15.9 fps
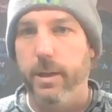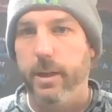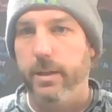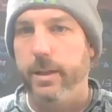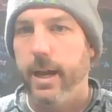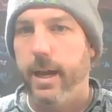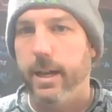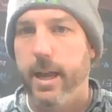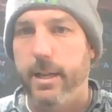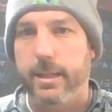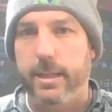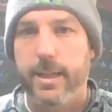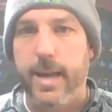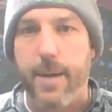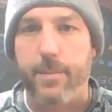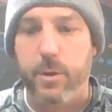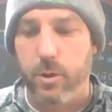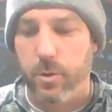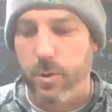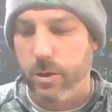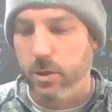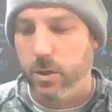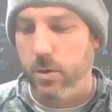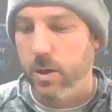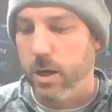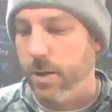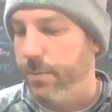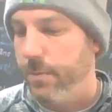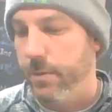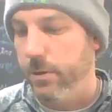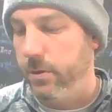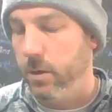It's got a lot of snap to it, so all
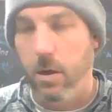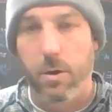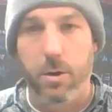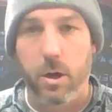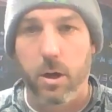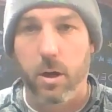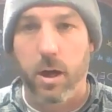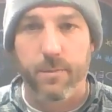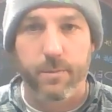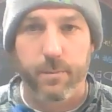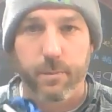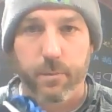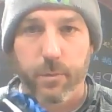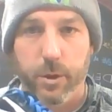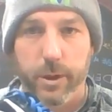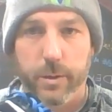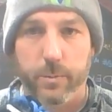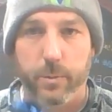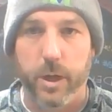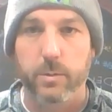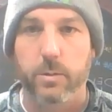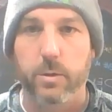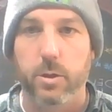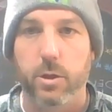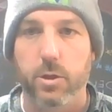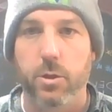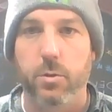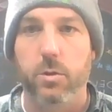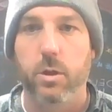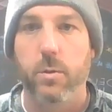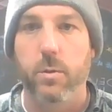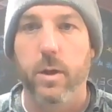in all, I'm really impressed with this
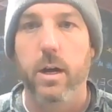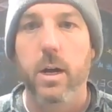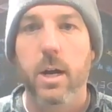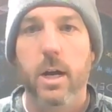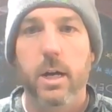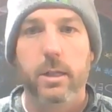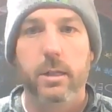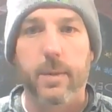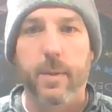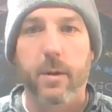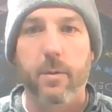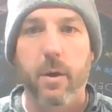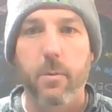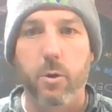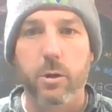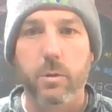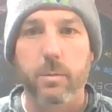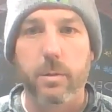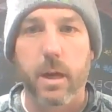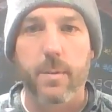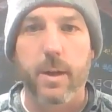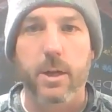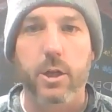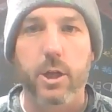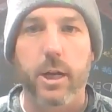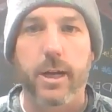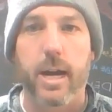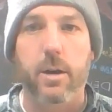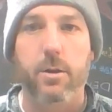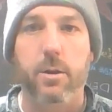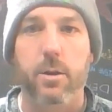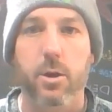shoe. So stop by Run Moore sometime and check
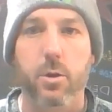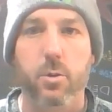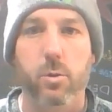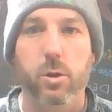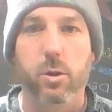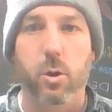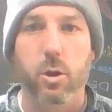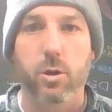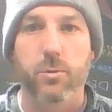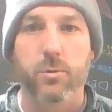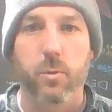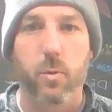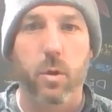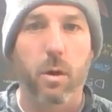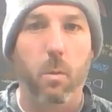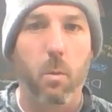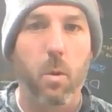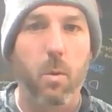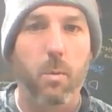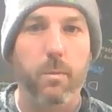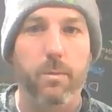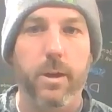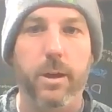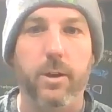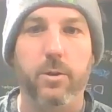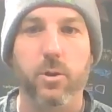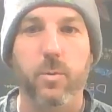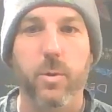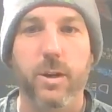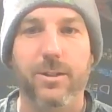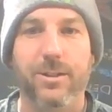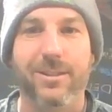out the new Launch 4. Thank you
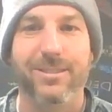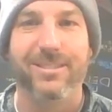so much.